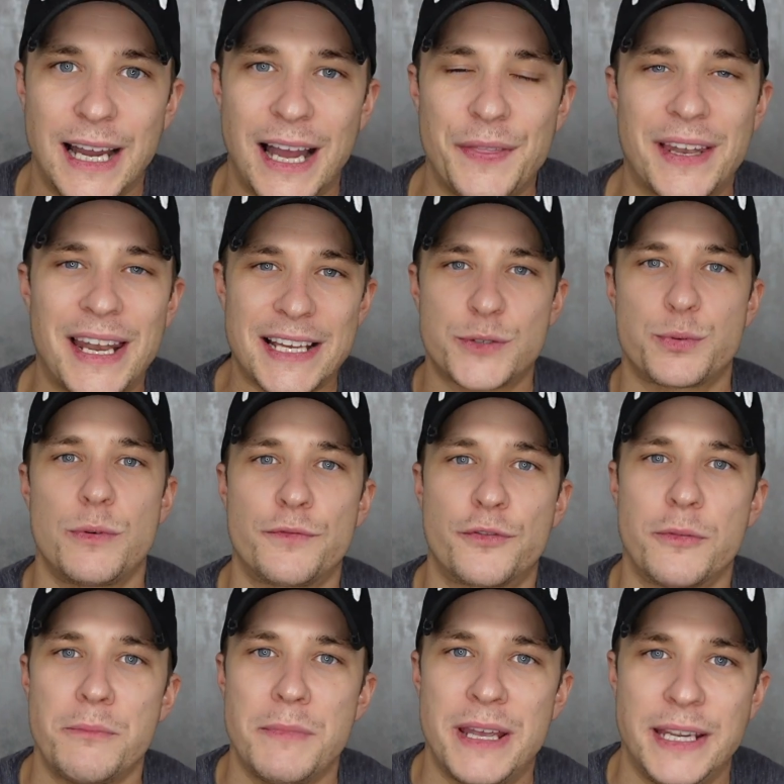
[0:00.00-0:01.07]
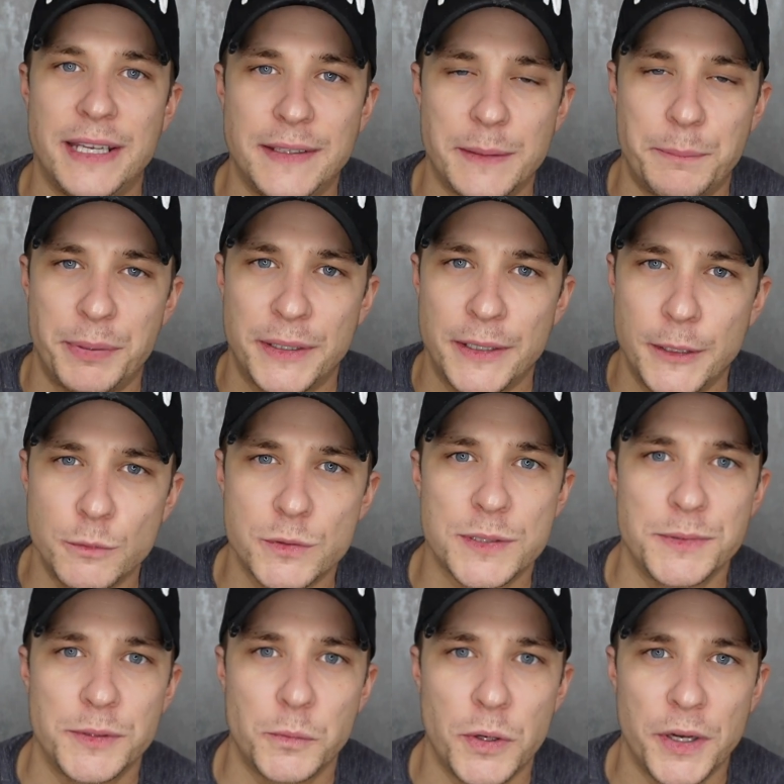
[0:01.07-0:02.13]
And the last one from me, the
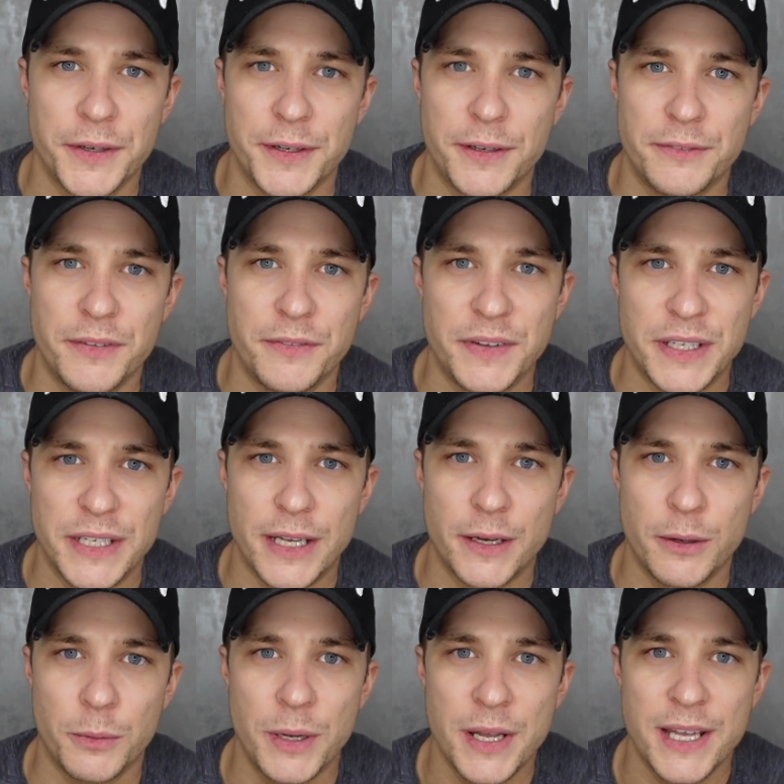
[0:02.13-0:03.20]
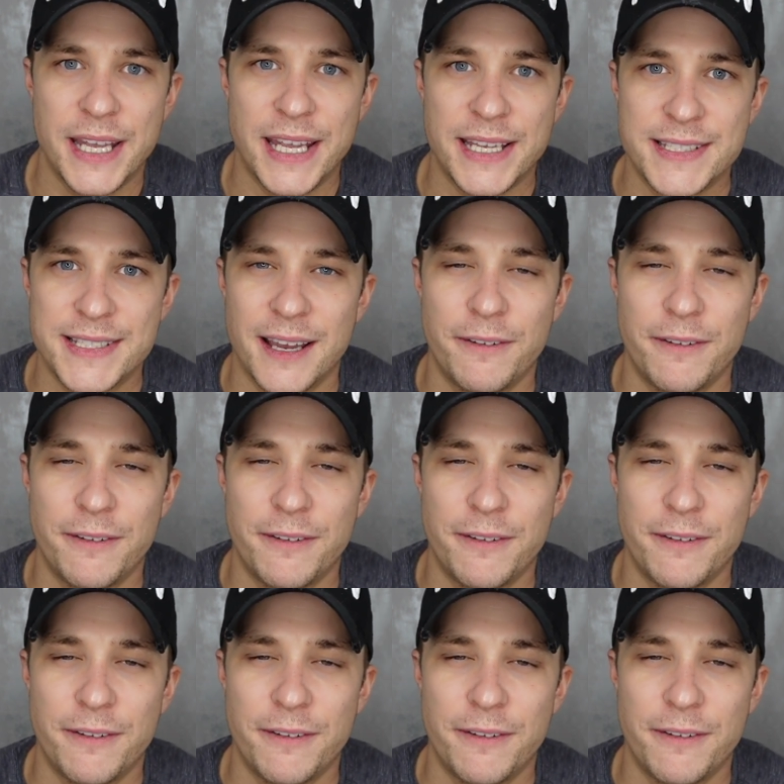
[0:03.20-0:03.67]
penultimate one of the video, is